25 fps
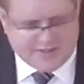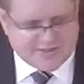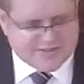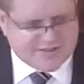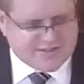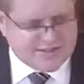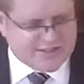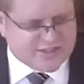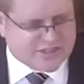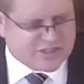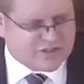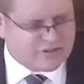
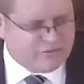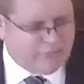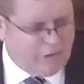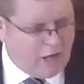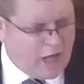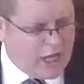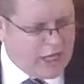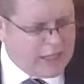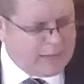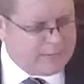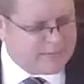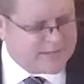
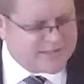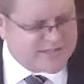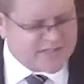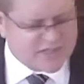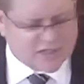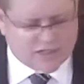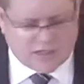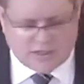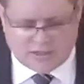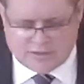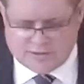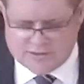described as a
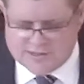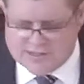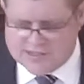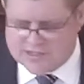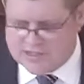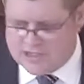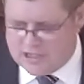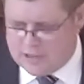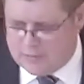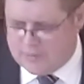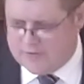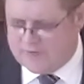
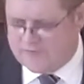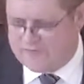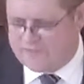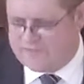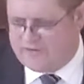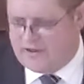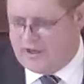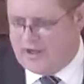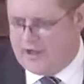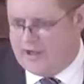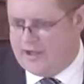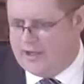consuming
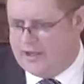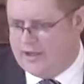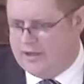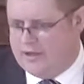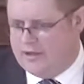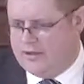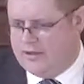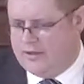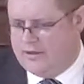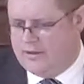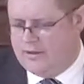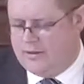fire,
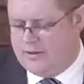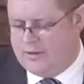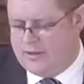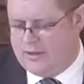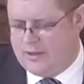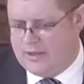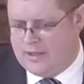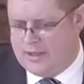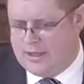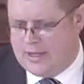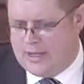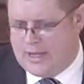
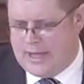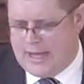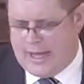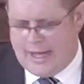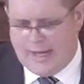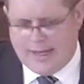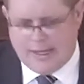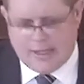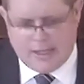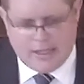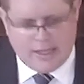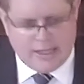
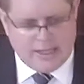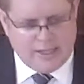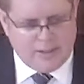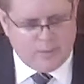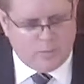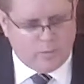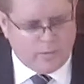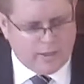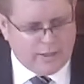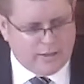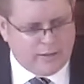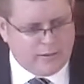and he
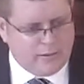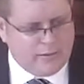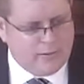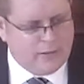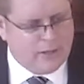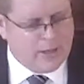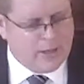will